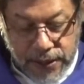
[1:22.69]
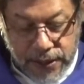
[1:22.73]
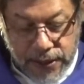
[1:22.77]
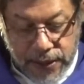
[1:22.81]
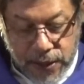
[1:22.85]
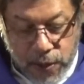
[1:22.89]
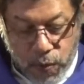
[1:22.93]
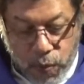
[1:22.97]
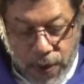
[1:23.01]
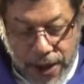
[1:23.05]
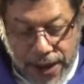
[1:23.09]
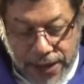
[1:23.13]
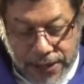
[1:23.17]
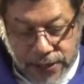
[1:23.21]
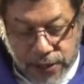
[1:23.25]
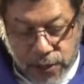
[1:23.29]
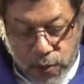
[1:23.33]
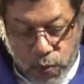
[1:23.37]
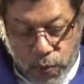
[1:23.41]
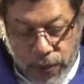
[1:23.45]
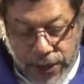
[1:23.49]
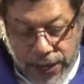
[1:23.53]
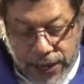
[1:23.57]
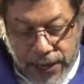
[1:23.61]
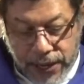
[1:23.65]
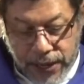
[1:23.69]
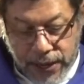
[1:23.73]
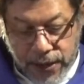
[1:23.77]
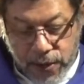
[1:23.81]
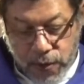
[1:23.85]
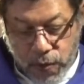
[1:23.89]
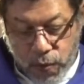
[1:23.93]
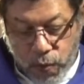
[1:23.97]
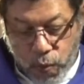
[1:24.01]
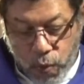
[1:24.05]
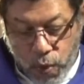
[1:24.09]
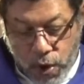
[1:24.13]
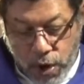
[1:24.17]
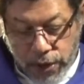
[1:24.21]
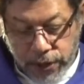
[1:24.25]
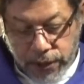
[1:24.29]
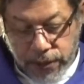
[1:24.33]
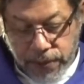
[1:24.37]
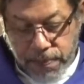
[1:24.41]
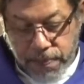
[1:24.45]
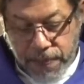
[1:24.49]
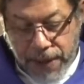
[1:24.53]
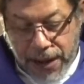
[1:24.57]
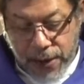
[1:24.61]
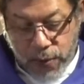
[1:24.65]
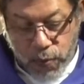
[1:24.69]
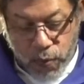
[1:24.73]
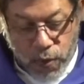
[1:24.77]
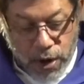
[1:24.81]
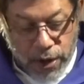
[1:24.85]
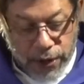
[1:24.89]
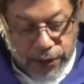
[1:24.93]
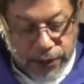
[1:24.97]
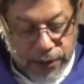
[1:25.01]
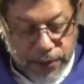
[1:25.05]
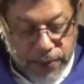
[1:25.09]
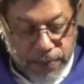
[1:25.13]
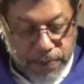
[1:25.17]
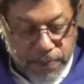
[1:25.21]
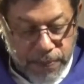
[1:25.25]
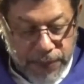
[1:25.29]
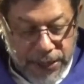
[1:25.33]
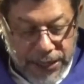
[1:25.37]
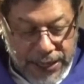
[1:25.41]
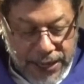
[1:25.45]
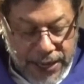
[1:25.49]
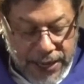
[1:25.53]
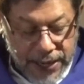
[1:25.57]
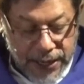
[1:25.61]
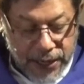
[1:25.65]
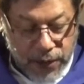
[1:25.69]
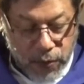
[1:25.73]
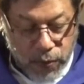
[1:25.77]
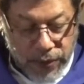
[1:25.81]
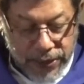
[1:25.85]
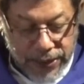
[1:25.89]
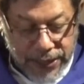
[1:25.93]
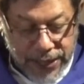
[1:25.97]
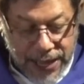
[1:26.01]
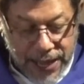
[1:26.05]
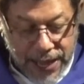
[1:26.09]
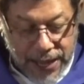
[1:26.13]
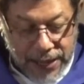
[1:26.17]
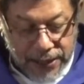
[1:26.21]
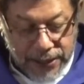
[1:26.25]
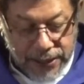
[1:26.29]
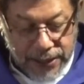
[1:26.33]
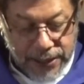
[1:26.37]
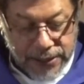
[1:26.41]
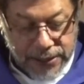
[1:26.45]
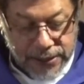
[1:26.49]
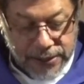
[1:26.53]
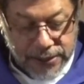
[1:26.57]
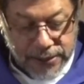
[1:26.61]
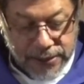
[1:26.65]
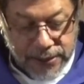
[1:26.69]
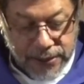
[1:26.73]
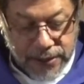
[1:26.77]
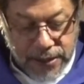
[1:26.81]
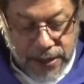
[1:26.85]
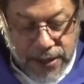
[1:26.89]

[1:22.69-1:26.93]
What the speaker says: they went away one by one, beginning with the eldest,